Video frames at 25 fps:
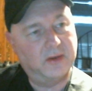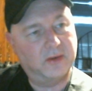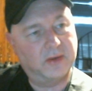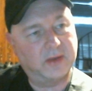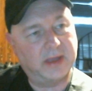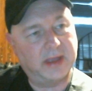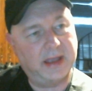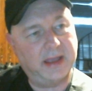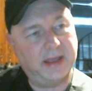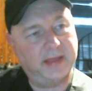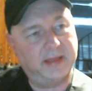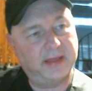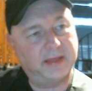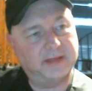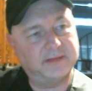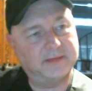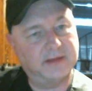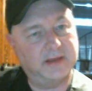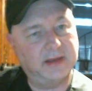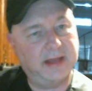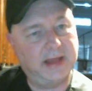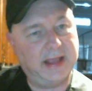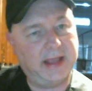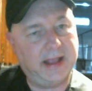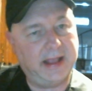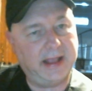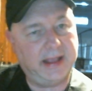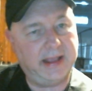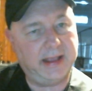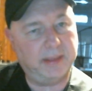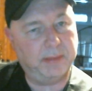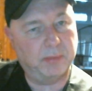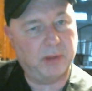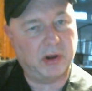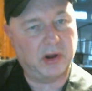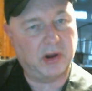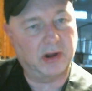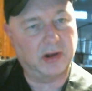Okay, that's an
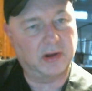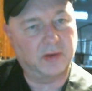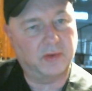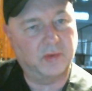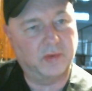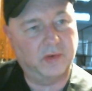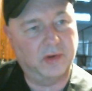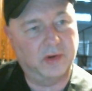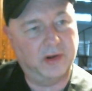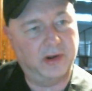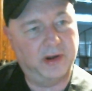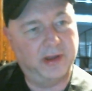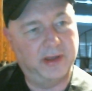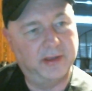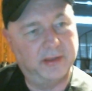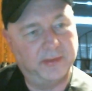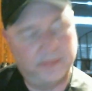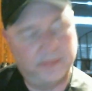A bar chord.